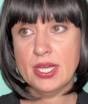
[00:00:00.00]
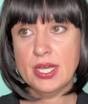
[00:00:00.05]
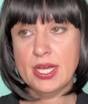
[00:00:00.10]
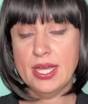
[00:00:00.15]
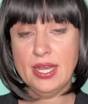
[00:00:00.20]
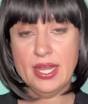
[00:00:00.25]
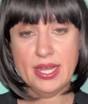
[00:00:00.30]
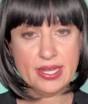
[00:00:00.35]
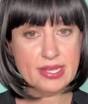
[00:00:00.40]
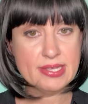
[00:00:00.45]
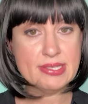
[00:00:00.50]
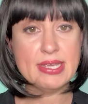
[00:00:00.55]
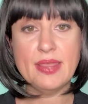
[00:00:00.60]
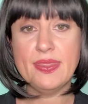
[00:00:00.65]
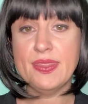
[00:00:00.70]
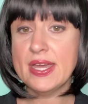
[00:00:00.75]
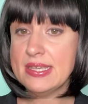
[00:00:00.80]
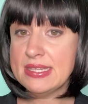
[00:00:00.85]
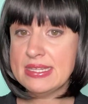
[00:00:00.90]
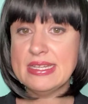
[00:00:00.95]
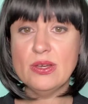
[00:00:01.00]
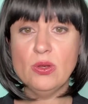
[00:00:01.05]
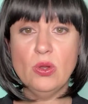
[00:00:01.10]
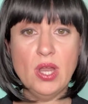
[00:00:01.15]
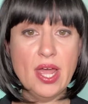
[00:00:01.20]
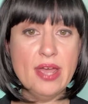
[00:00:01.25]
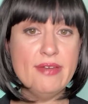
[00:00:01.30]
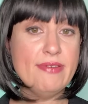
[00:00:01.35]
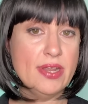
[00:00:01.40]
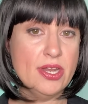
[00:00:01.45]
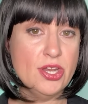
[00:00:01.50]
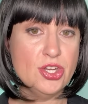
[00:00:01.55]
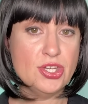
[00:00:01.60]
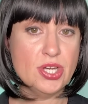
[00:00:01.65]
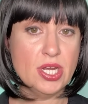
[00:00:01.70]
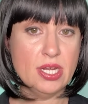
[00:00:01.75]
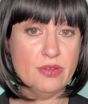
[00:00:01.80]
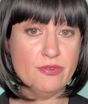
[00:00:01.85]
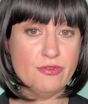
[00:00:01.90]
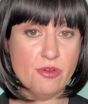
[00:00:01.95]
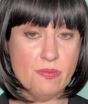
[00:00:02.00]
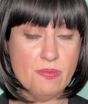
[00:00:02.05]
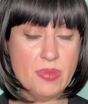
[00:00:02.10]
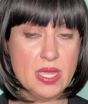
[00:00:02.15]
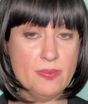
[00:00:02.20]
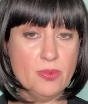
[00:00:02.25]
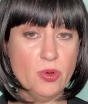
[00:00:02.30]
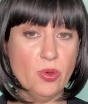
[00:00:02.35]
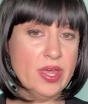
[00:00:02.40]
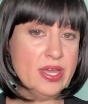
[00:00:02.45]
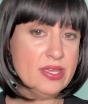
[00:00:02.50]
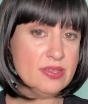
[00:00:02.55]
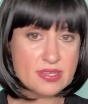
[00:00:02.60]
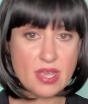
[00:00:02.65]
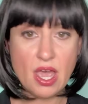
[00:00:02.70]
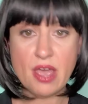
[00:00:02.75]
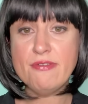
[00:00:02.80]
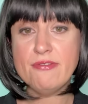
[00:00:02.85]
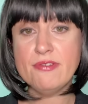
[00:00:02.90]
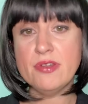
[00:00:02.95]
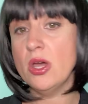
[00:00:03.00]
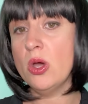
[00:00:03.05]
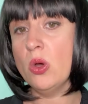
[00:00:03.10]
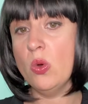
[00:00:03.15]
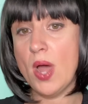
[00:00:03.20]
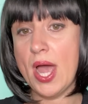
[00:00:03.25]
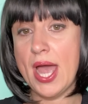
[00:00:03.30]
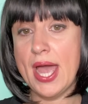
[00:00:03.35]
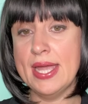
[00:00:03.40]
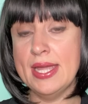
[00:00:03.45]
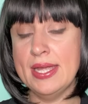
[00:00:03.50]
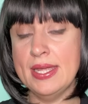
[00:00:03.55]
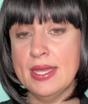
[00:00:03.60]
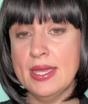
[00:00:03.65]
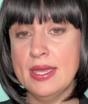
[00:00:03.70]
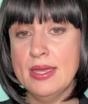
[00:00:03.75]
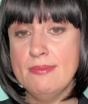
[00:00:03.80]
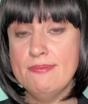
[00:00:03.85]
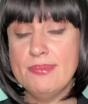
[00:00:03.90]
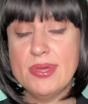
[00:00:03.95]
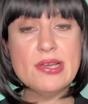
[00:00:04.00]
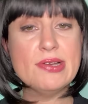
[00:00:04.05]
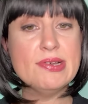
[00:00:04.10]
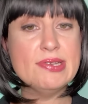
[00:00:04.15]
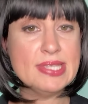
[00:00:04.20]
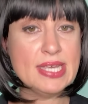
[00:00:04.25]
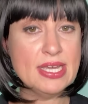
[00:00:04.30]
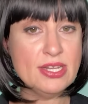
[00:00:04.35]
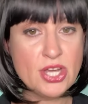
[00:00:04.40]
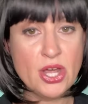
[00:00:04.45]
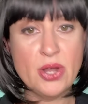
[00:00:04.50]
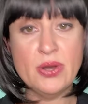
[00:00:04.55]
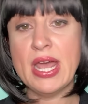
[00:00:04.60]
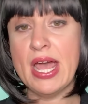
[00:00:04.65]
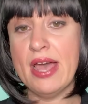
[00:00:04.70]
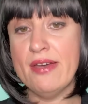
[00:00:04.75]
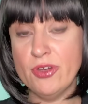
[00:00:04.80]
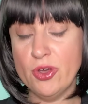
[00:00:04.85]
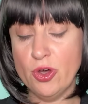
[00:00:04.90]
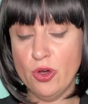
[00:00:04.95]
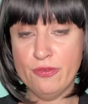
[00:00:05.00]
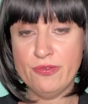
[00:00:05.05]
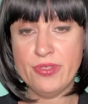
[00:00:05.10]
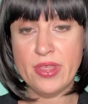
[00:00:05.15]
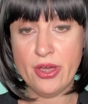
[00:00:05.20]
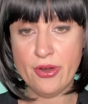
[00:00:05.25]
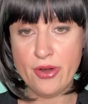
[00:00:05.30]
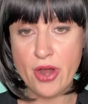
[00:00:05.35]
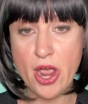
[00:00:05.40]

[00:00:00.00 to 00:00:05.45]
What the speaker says: And like I said, they steal life energy from people. They siphon it away because they don't have it of their